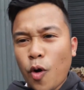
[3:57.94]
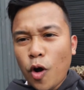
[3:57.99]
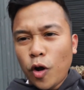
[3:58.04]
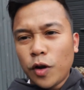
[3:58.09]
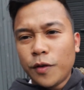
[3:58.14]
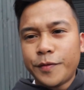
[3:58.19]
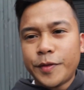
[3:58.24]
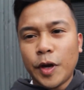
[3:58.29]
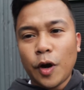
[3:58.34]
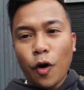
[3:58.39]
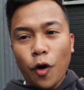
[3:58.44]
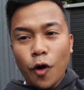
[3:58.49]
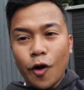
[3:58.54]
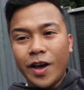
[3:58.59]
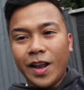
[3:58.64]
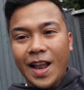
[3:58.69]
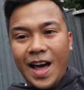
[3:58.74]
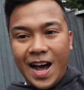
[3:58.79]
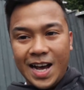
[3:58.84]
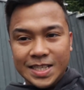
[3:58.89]
all of the
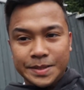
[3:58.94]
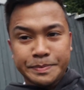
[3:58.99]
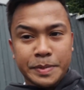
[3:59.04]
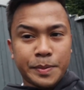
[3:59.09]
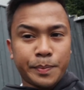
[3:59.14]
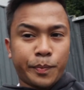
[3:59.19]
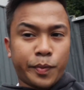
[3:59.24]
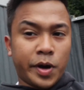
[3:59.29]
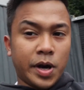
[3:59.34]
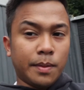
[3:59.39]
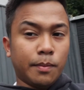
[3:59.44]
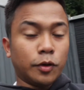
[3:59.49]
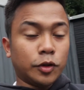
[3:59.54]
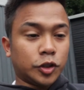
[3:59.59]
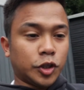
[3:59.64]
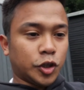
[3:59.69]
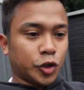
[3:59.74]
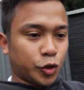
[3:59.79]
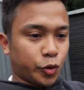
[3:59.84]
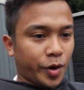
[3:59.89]
oil has been pretty
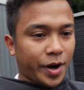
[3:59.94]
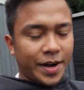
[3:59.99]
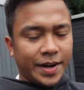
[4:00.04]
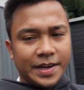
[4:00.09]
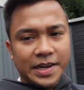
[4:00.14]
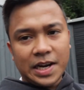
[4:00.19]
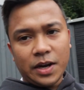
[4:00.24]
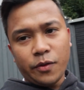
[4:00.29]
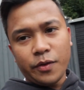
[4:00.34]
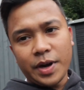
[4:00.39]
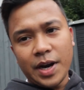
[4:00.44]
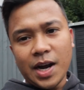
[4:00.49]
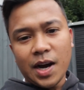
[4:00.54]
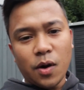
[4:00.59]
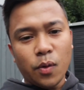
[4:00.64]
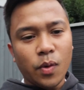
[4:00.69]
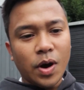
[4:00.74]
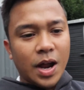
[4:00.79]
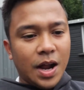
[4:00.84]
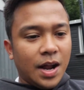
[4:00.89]
much drained out
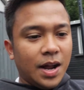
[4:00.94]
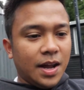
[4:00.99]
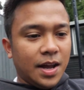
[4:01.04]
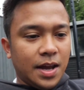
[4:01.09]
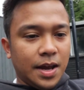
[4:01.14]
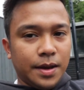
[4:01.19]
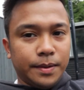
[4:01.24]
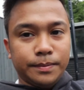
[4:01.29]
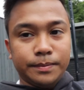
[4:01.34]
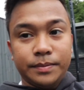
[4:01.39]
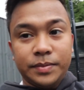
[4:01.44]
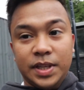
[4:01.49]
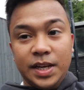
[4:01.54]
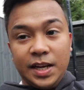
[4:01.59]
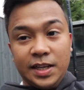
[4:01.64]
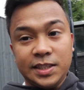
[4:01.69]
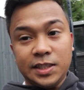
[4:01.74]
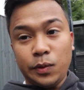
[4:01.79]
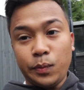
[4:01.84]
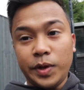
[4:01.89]
now. The
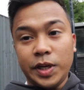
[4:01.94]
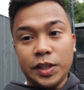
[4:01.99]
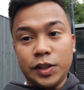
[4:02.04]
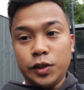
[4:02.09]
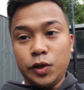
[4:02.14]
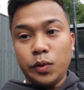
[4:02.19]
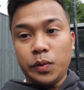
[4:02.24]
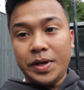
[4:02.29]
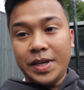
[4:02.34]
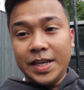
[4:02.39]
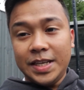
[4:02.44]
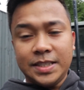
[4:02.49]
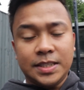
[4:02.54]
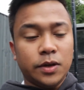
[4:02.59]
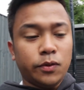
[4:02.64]
next thing we need to do is